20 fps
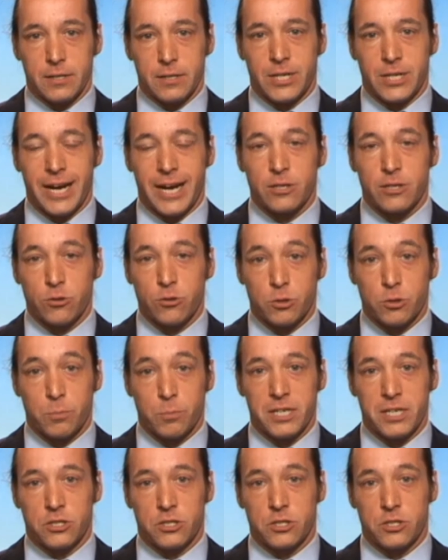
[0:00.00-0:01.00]
diagnose
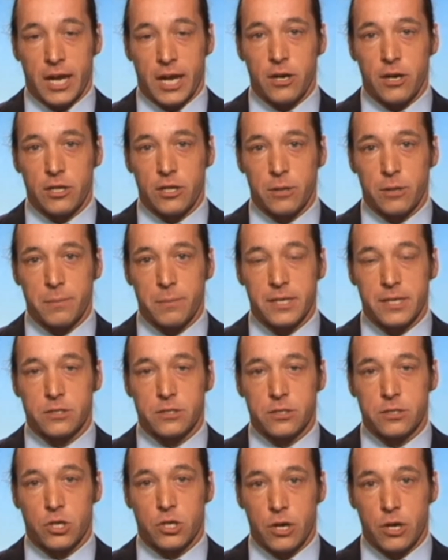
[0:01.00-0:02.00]
patients early, because
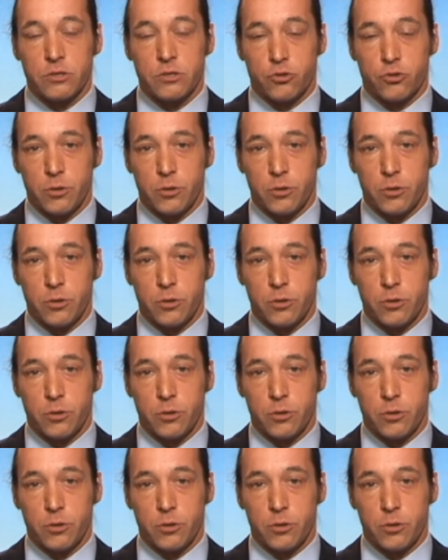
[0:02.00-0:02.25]
the current